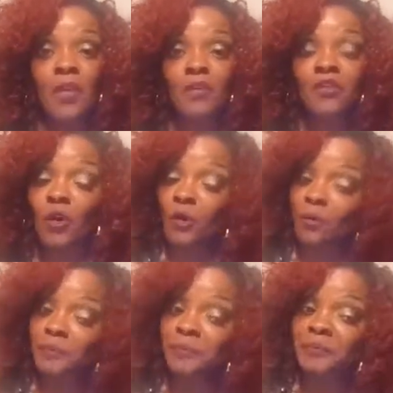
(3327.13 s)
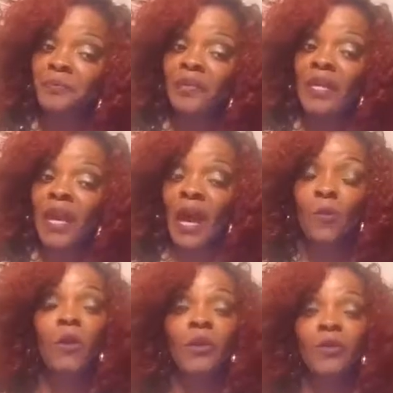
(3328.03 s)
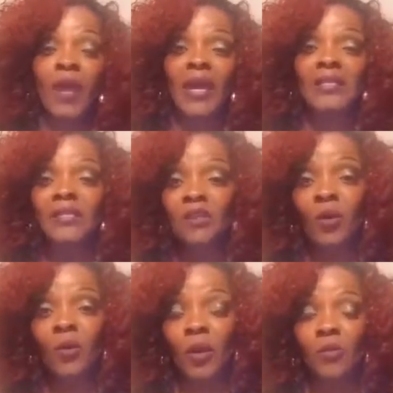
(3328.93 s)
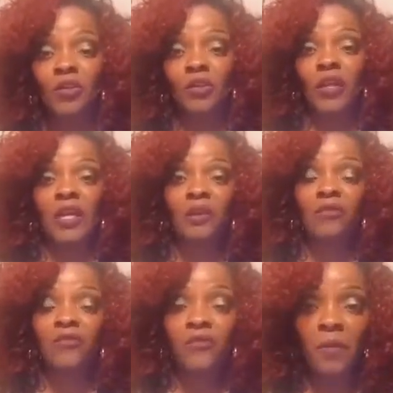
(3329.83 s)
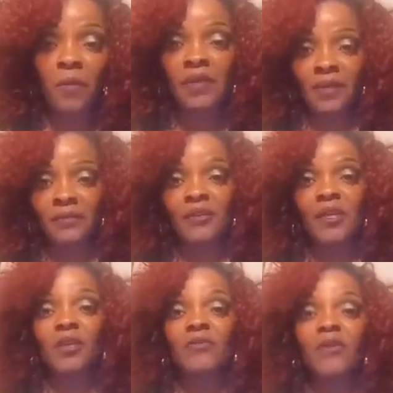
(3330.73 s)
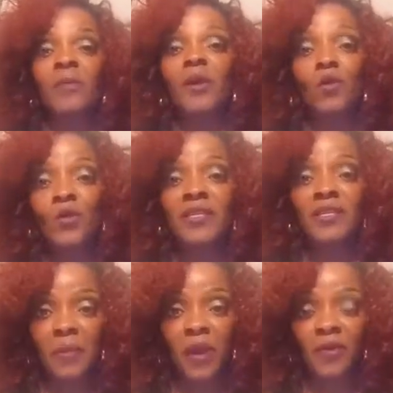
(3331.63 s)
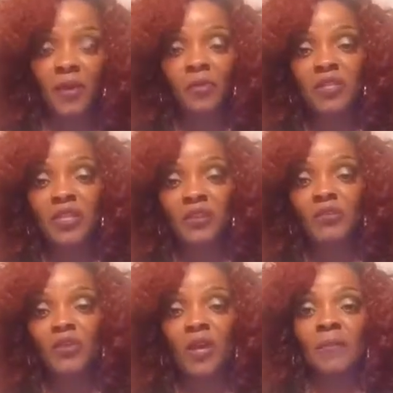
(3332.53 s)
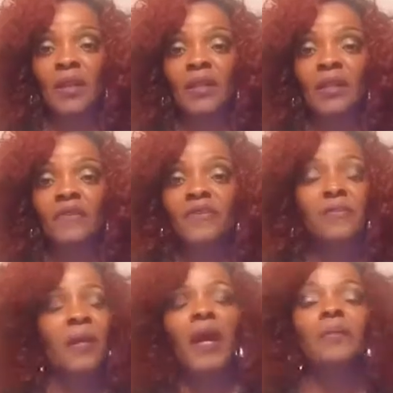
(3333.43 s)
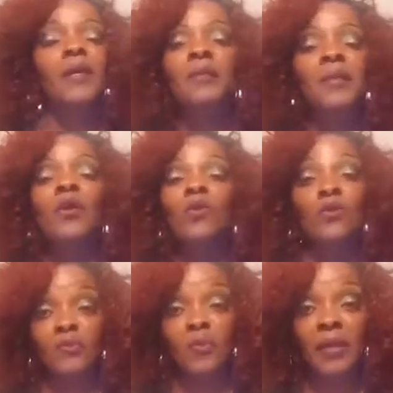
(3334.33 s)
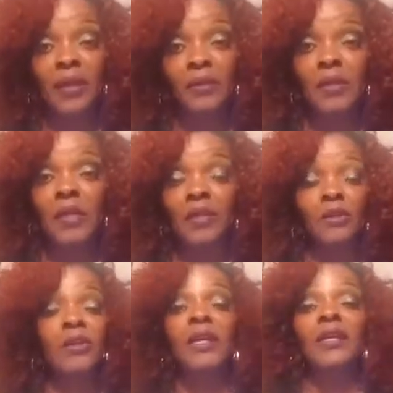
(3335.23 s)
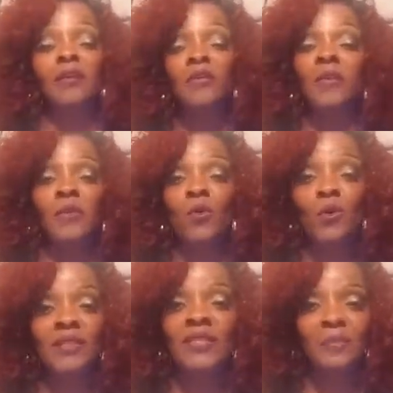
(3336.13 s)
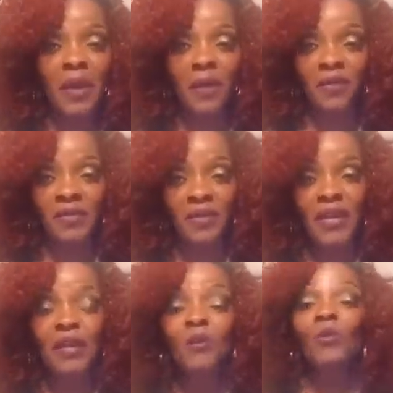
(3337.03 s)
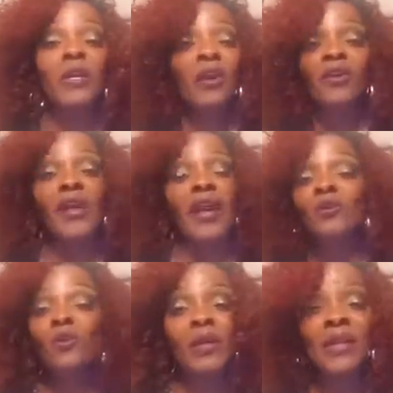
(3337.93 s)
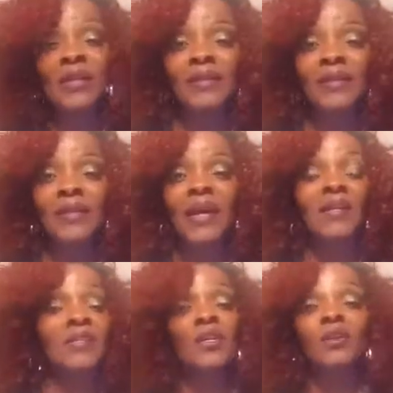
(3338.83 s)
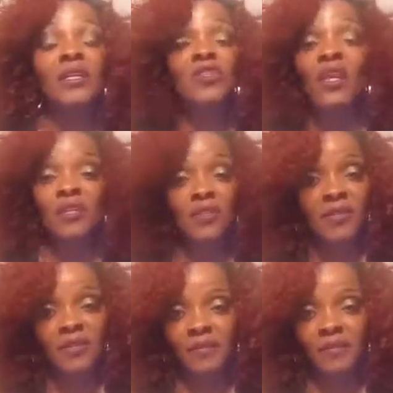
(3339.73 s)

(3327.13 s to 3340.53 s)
So I want you guys to know, and I want you to hear it from me, hear it from the horse's mouth. I know we just got to talking about elephants, but I'm going to be a horse right now. You're going to hear from the horse's mouth. We are not quitting until it changes.